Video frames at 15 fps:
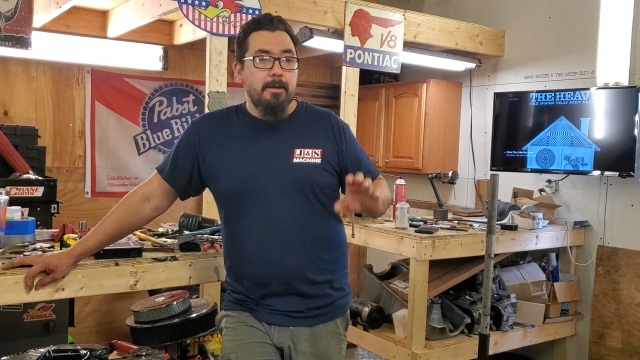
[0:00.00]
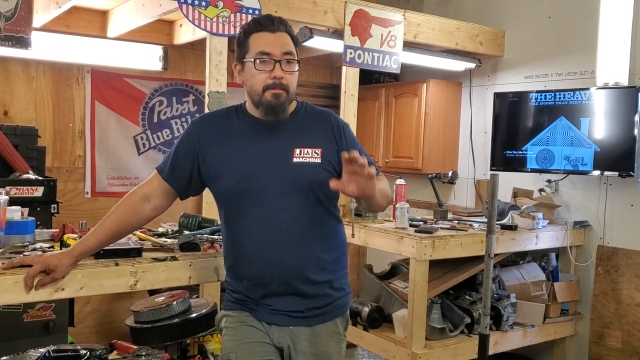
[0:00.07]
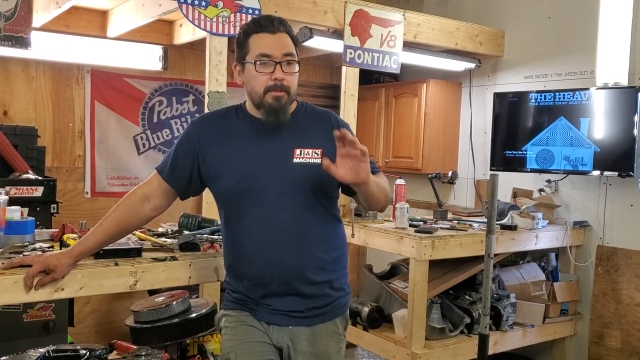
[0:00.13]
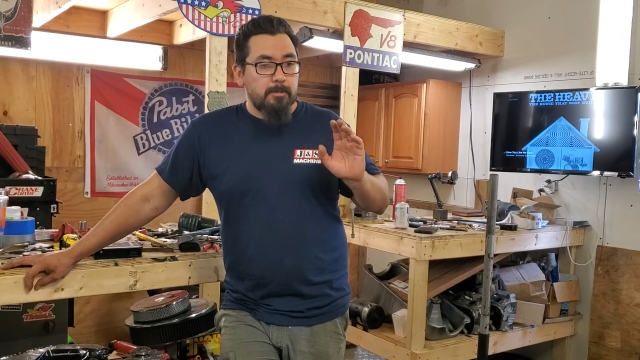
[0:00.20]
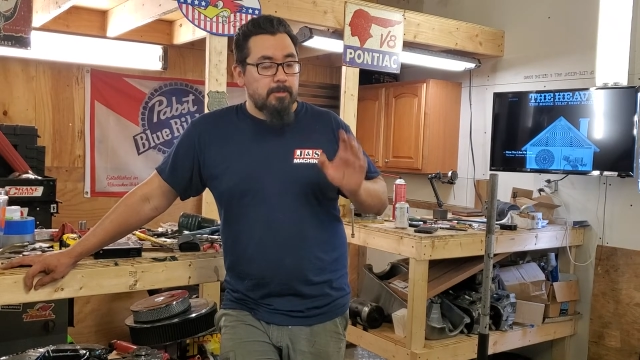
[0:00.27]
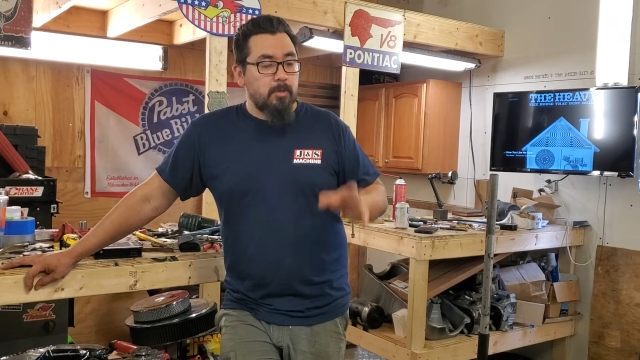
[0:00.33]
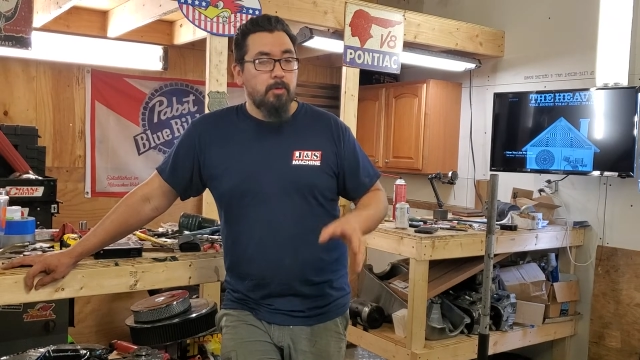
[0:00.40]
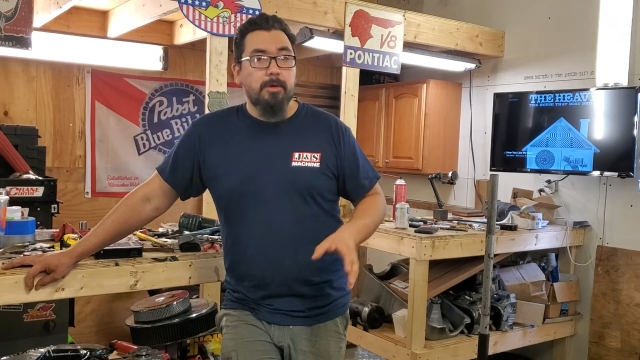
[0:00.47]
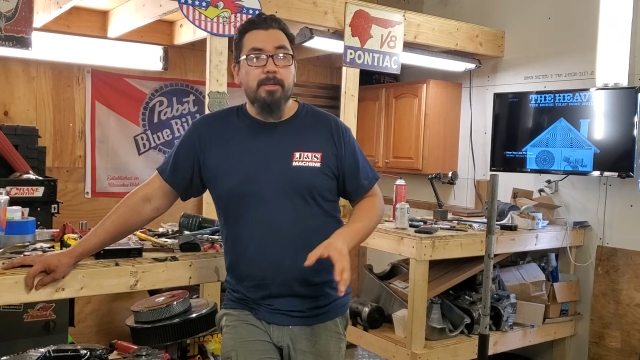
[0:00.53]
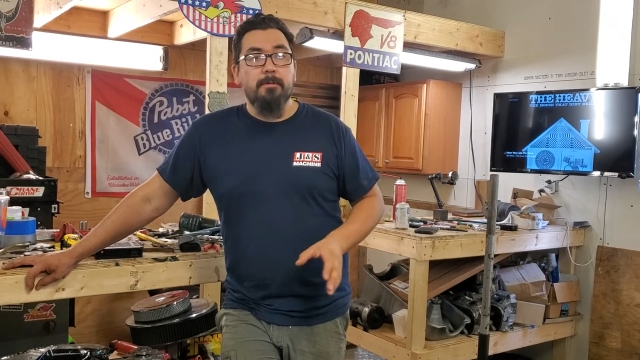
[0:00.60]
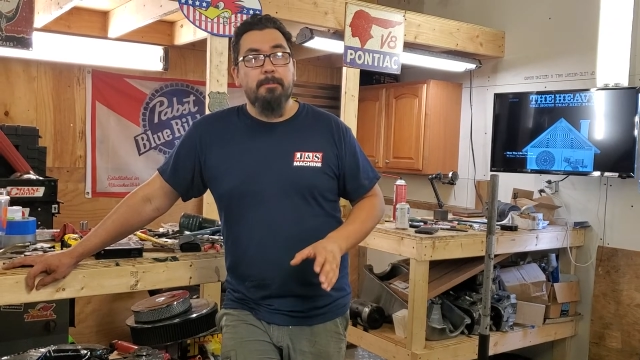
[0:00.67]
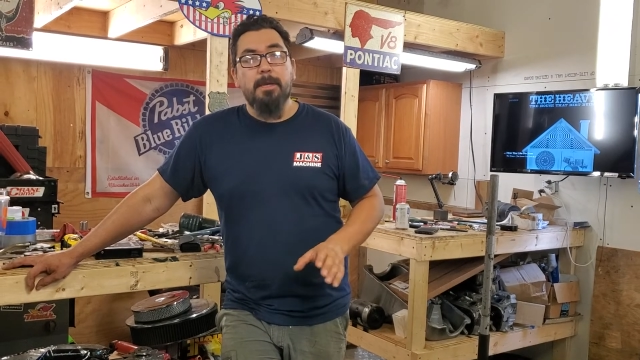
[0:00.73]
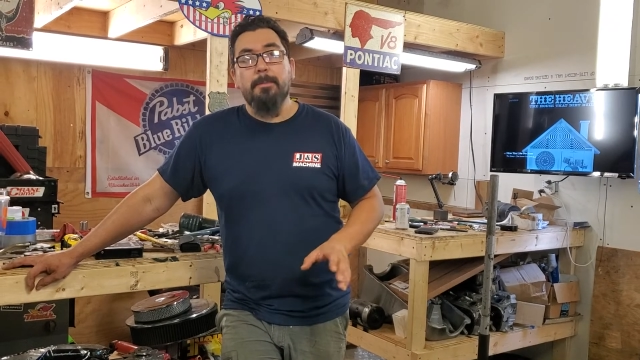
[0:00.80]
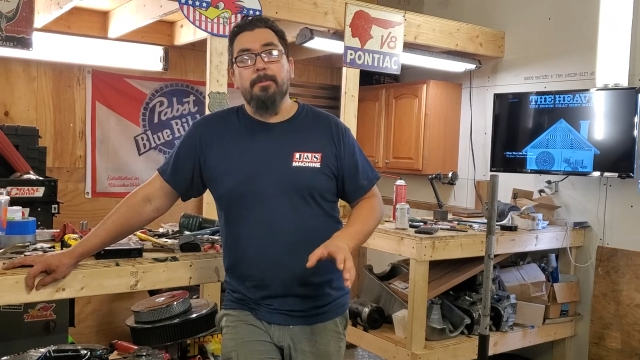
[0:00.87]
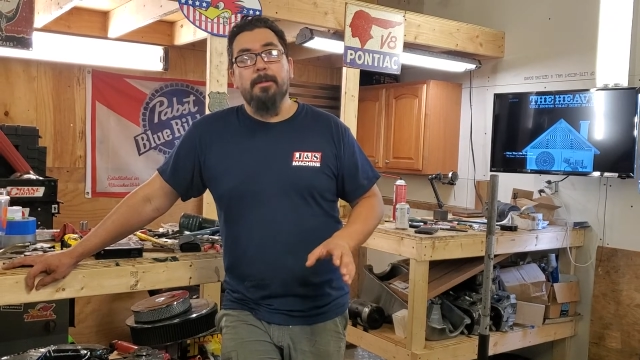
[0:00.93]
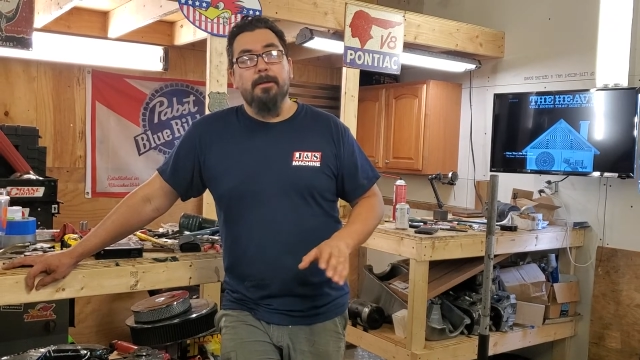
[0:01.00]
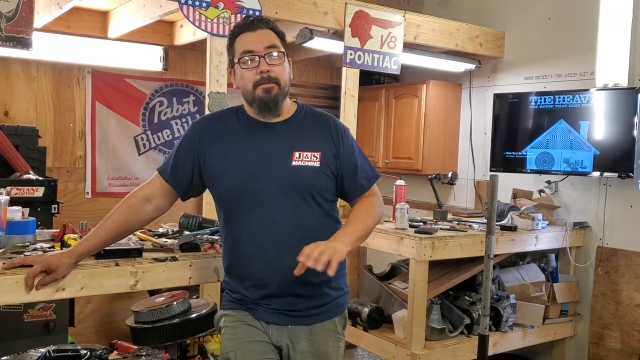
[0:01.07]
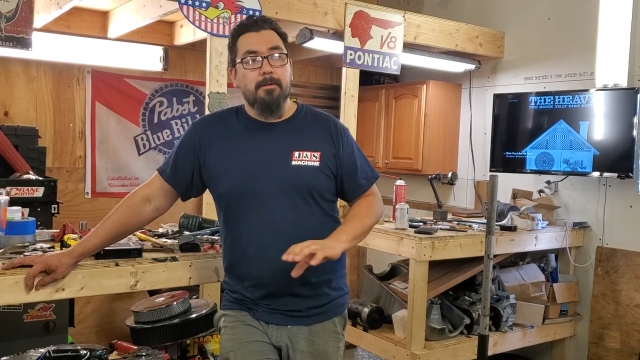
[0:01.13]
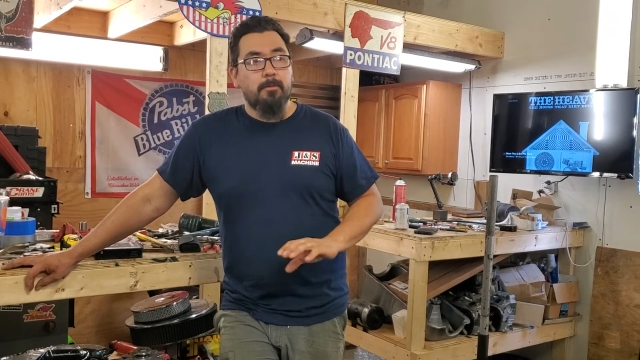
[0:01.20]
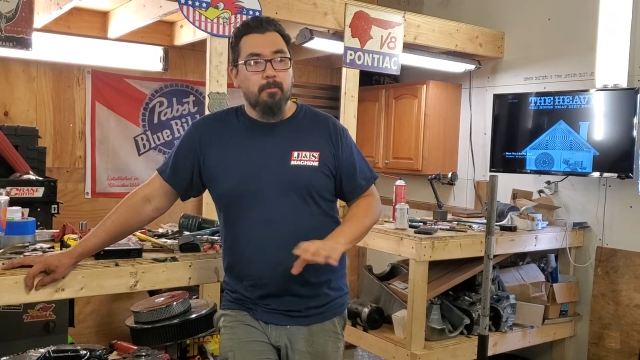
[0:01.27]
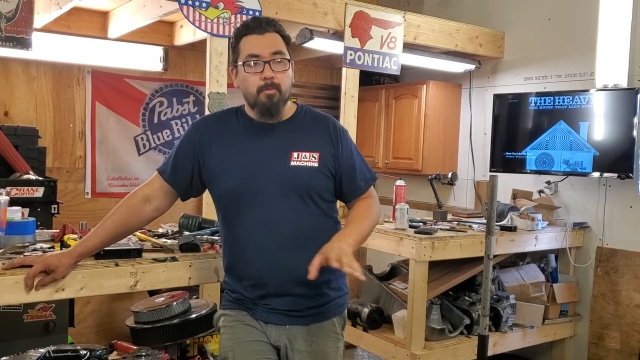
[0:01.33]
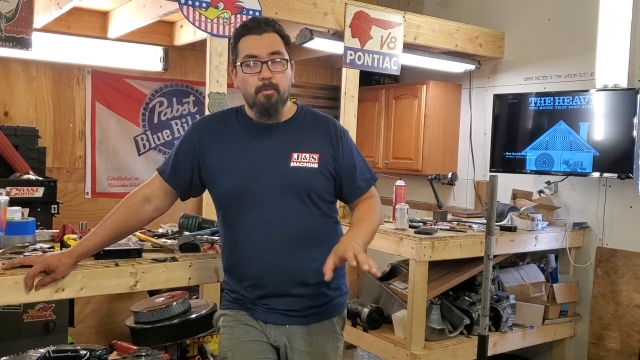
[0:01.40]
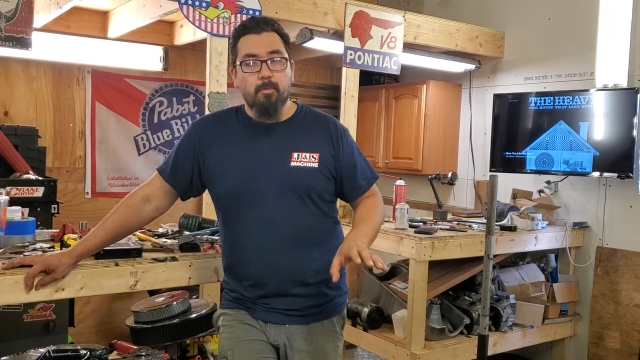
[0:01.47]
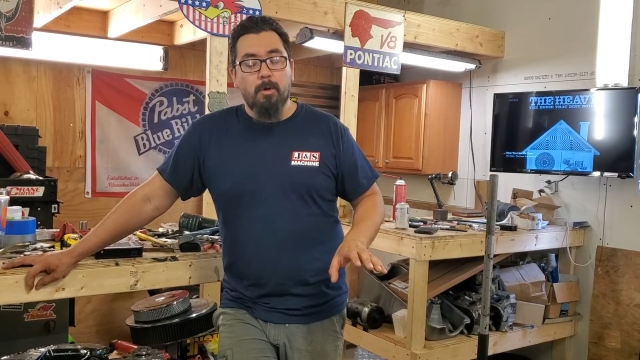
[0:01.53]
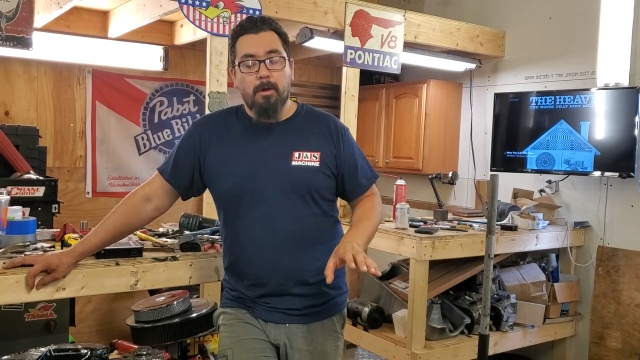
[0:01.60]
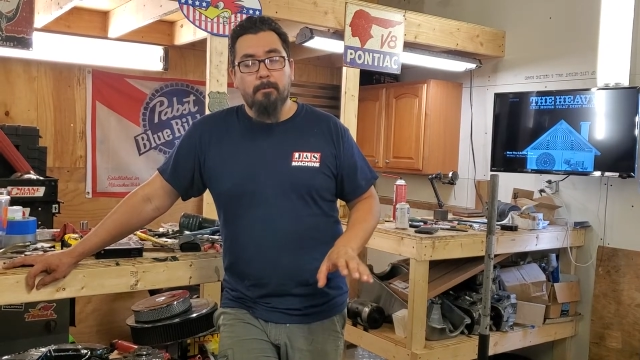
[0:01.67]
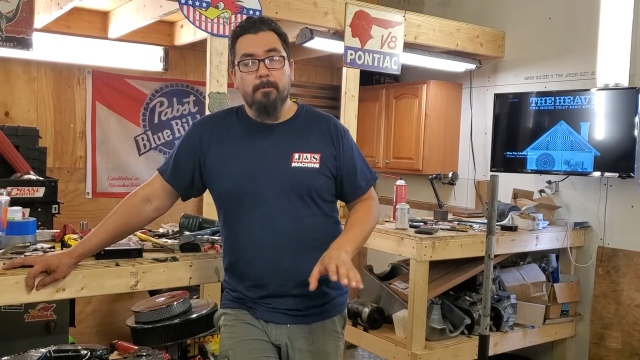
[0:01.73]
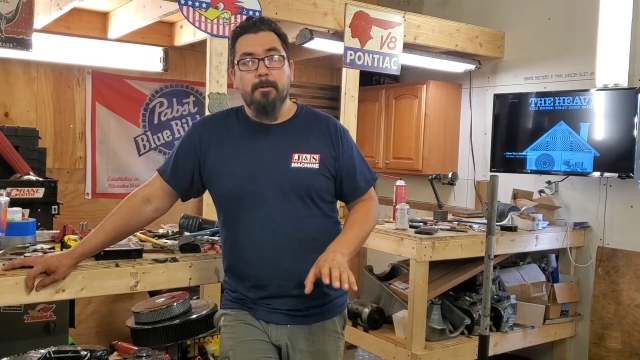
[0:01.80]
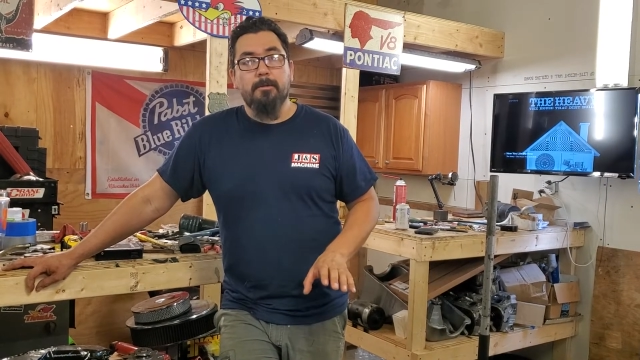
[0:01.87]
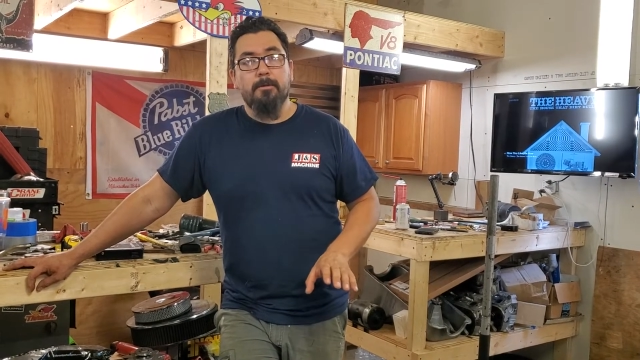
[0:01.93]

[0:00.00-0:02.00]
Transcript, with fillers: The majority of people out there aren't willing